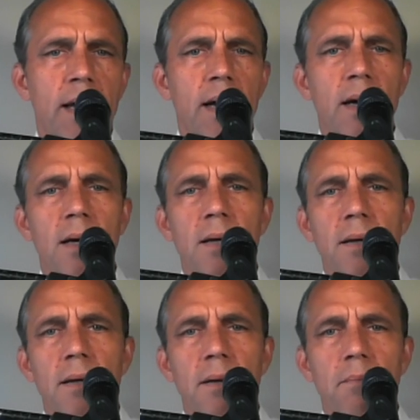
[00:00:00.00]

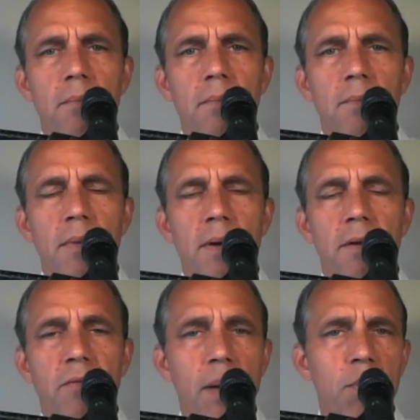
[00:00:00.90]
uh, a uh,
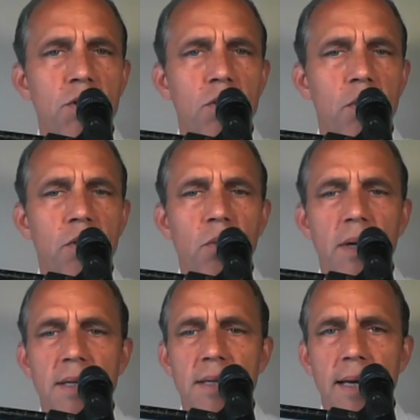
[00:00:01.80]
5.0
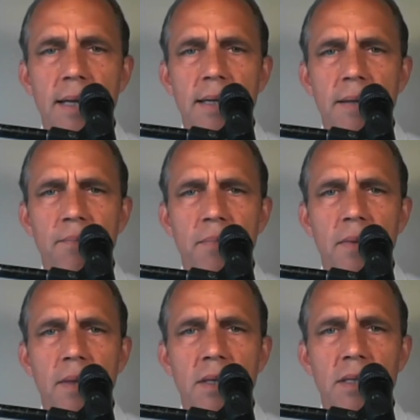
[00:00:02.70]
earthquake is likely
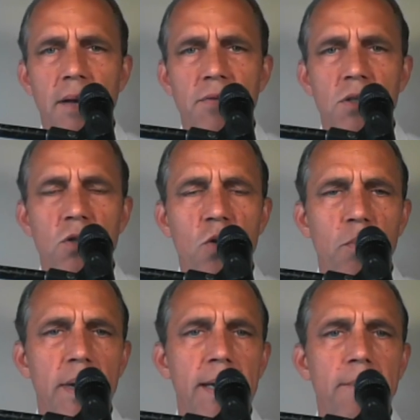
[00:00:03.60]
in San Francisco
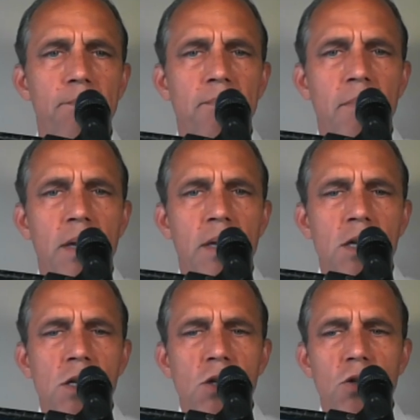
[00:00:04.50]
Bay.
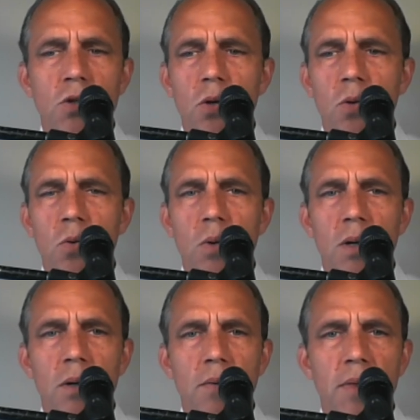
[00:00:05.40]
So
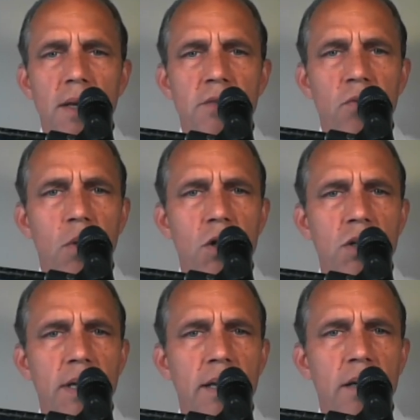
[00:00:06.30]
uh, thanks for
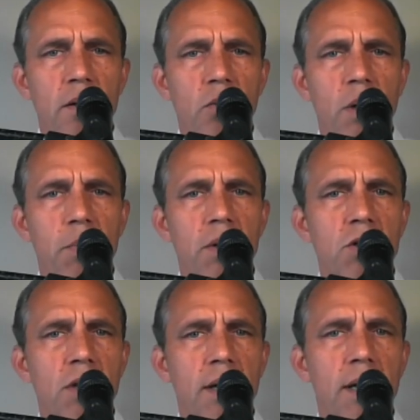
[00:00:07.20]
watching again here at
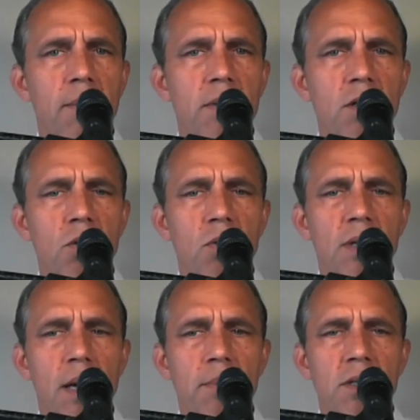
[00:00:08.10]
QuakePrediction.com. This is Luke
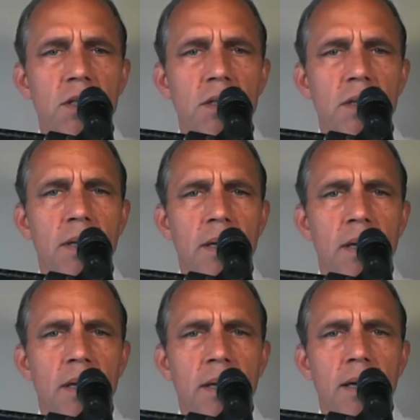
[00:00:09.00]
Thomas.
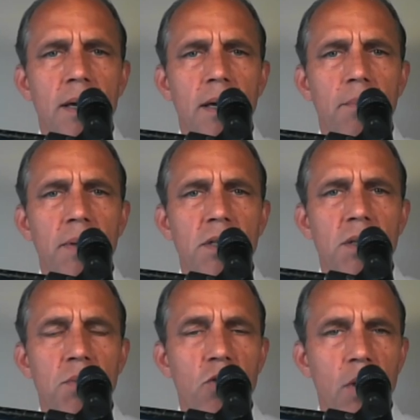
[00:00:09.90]
Uh, please
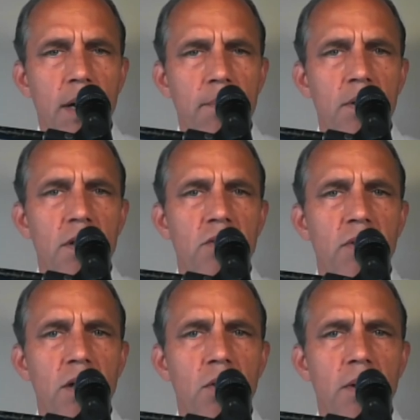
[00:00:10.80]
subscribe to this
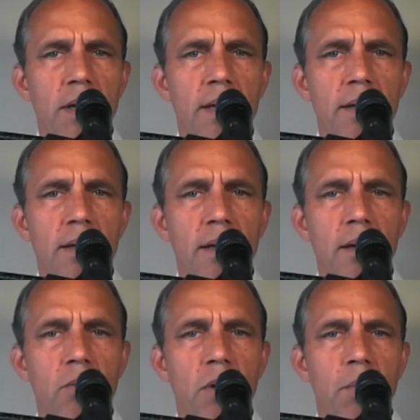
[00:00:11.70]
video and
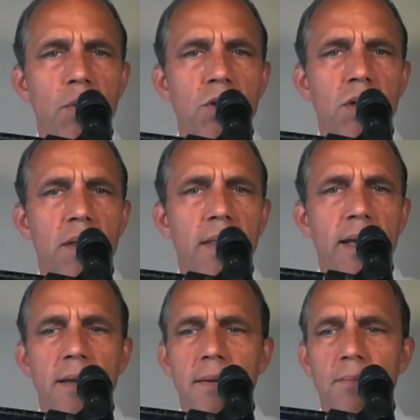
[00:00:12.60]
uh, really appreciate
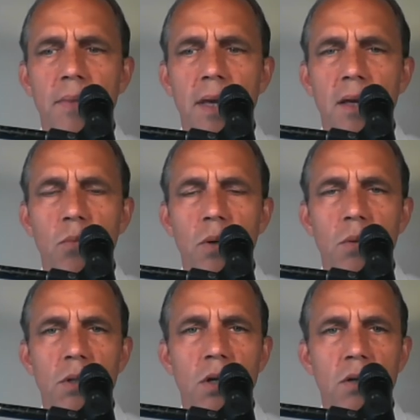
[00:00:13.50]
that. And we
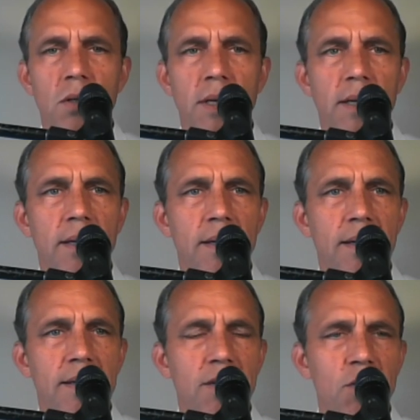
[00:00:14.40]
will talk again
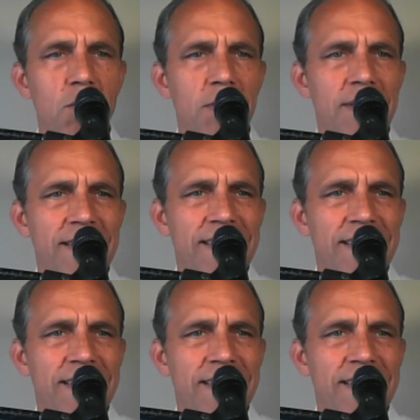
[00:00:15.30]
uh, soon.